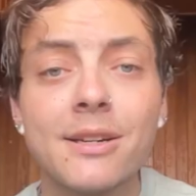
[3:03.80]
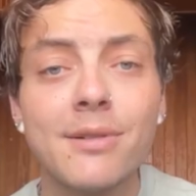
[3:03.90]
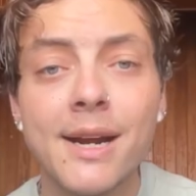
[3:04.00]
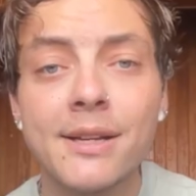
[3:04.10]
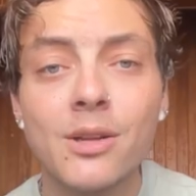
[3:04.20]

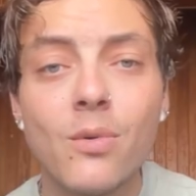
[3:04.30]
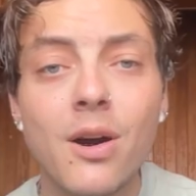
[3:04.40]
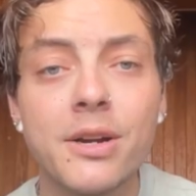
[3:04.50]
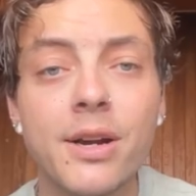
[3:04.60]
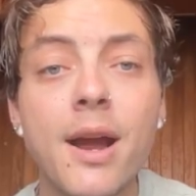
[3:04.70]
right in the
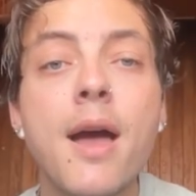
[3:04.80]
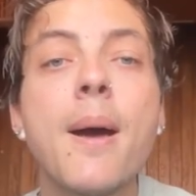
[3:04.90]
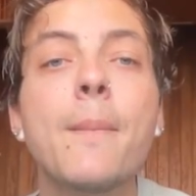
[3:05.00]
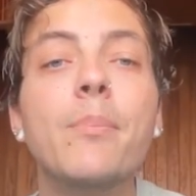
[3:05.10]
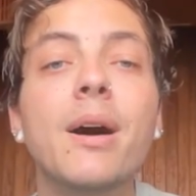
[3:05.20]
water,
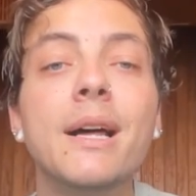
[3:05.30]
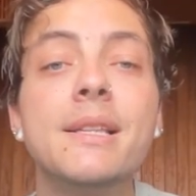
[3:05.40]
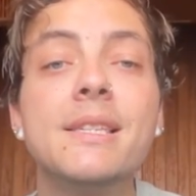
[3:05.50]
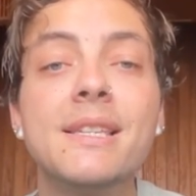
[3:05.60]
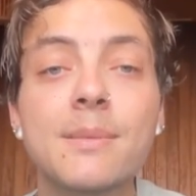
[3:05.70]

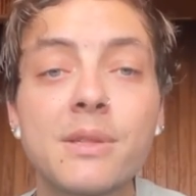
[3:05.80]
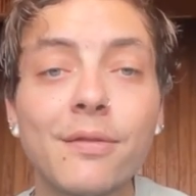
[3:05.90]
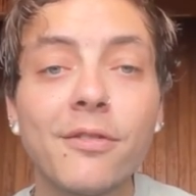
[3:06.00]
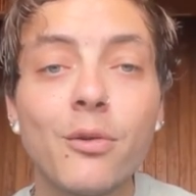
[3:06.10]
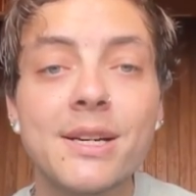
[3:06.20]
but
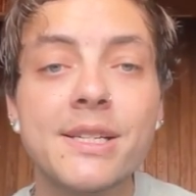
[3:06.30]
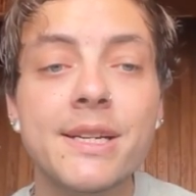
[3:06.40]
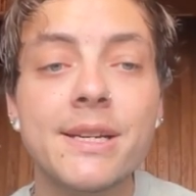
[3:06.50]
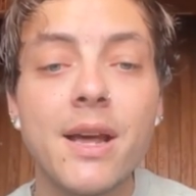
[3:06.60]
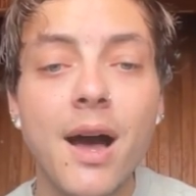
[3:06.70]
Sims 4
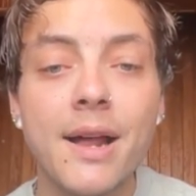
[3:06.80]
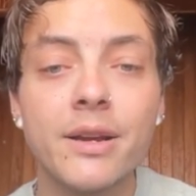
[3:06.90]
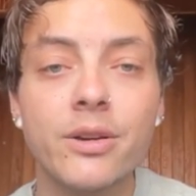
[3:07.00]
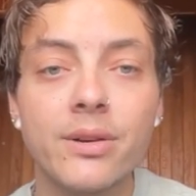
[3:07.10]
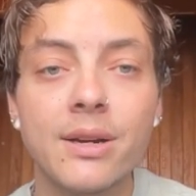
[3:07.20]
did
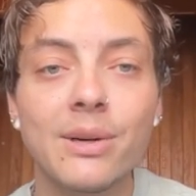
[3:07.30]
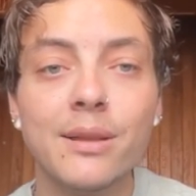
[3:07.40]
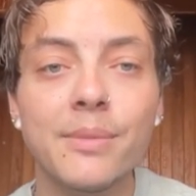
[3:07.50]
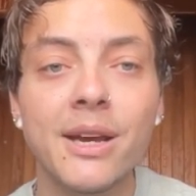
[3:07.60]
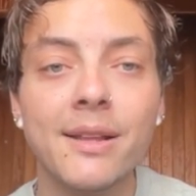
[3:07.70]
not agree
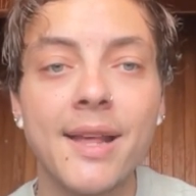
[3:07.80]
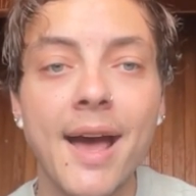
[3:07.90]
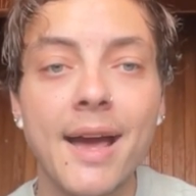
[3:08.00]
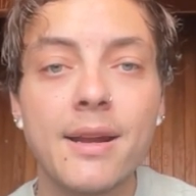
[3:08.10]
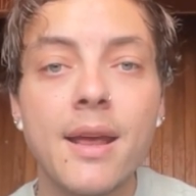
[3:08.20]
with me on
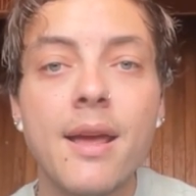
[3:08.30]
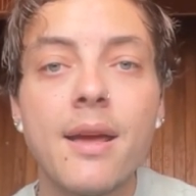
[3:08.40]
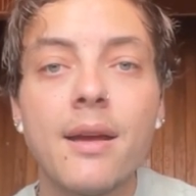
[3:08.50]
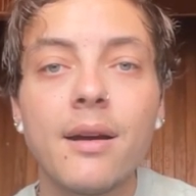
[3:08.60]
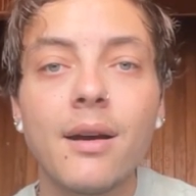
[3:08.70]
that.
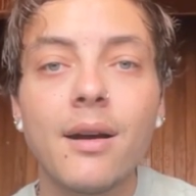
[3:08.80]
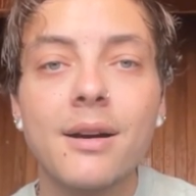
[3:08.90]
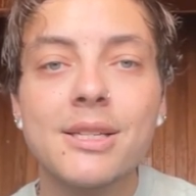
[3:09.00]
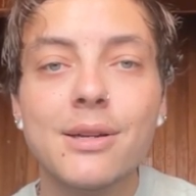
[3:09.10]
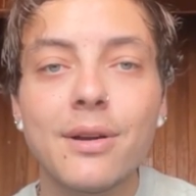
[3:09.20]

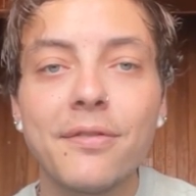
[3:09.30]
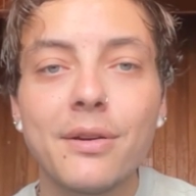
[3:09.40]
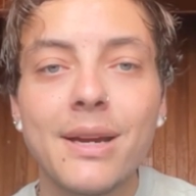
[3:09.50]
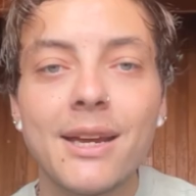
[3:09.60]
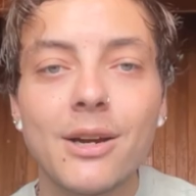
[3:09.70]
Also, if
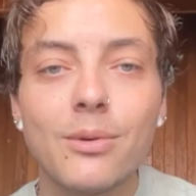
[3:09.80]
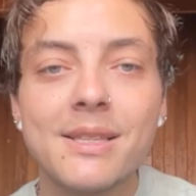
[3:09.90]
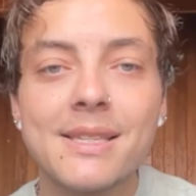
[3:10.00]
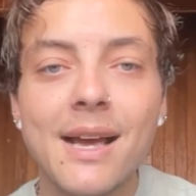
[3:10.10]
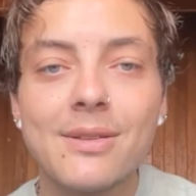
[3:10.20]
you hear
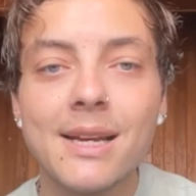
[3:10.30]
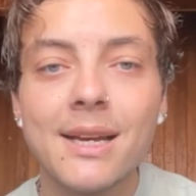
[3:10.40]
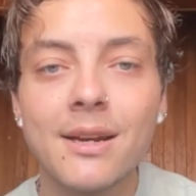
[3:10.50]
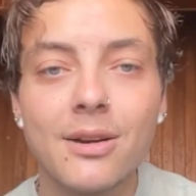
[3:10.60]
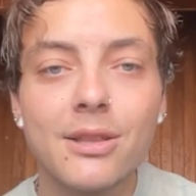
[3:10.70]
what sounds
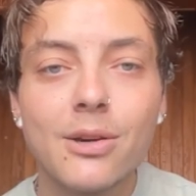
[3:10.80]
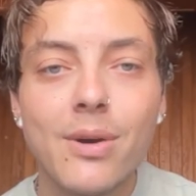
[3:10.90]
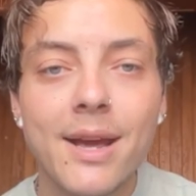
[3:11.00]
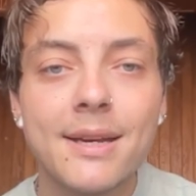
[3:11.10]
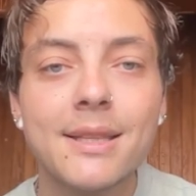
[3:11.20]
like an
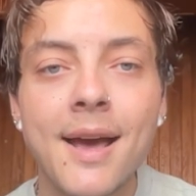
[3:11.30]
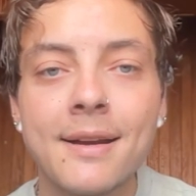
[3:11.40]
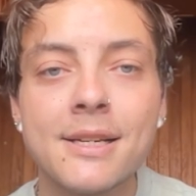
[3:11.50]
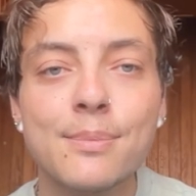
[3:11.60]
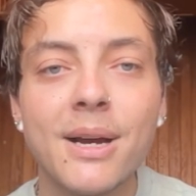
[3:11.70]
earthquake,
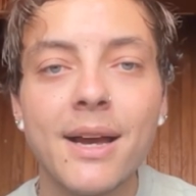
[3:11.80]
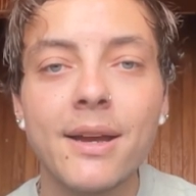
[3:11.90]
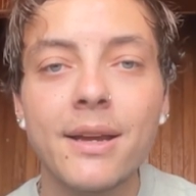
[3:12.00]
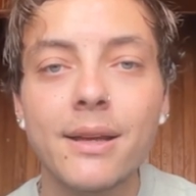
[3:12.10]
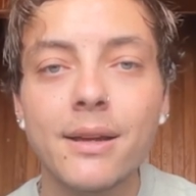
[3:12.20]
that is my